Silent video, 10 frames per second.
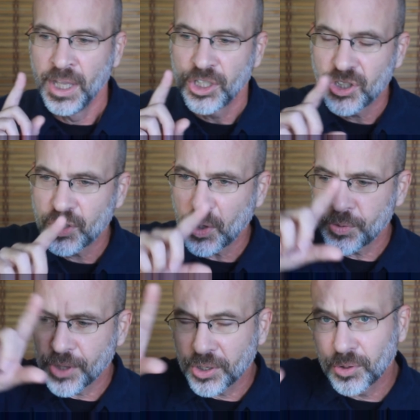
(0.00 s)
So
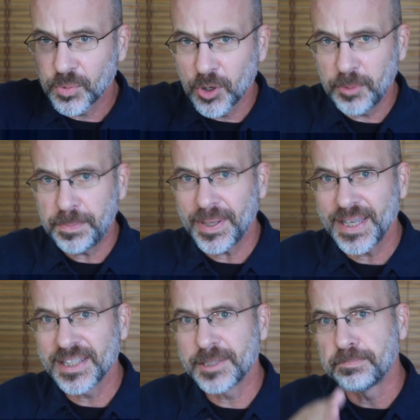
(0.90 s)
the group
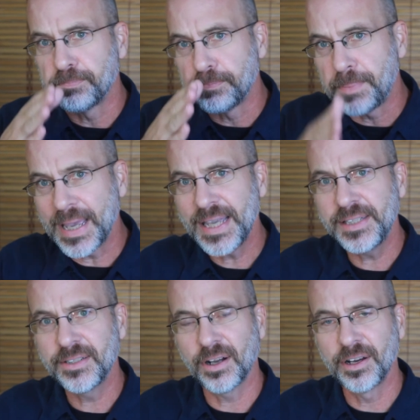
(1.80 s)
is based